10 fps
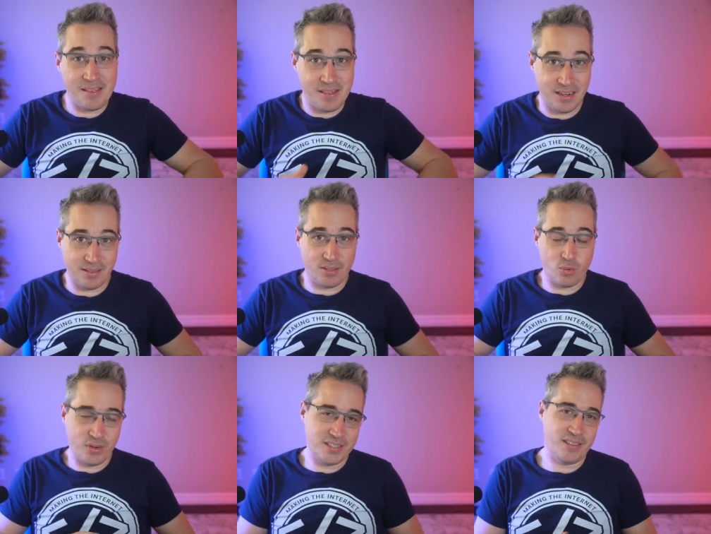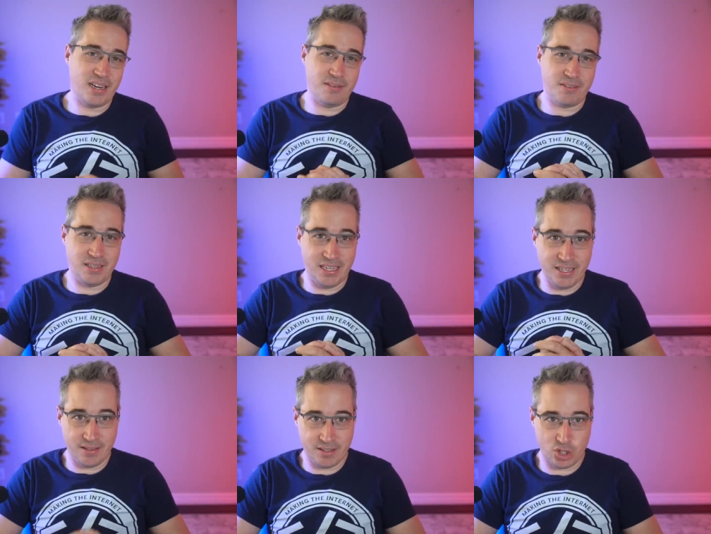I think that the reason that I fell
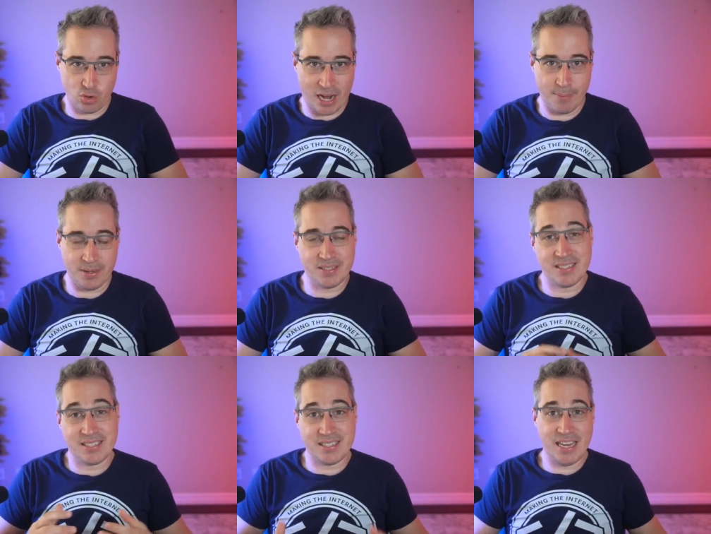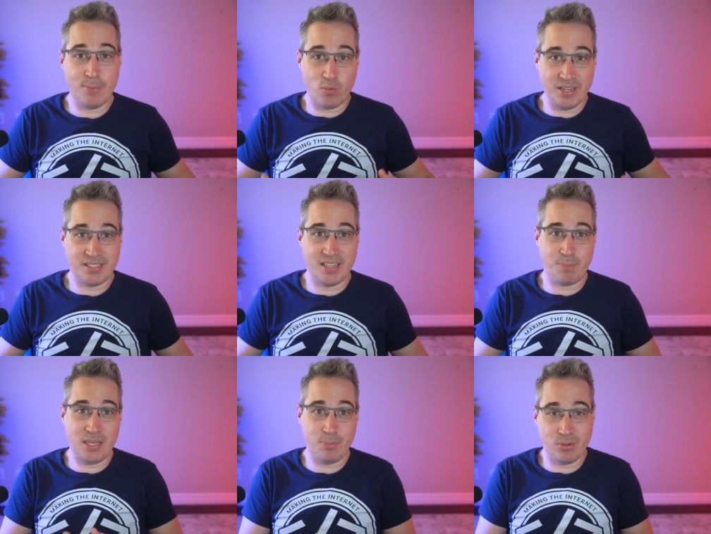into this trap is the same reason
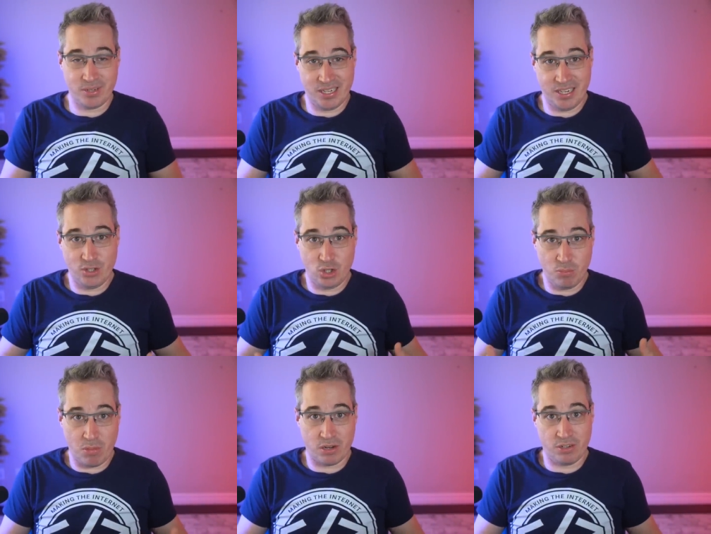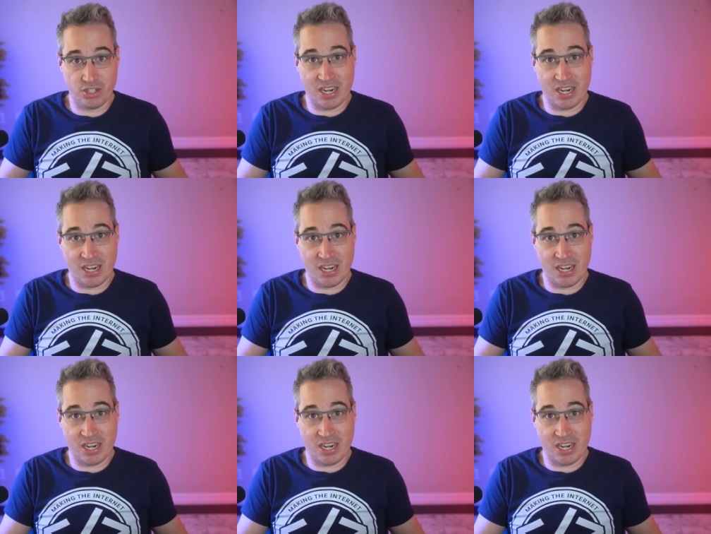that people get into modern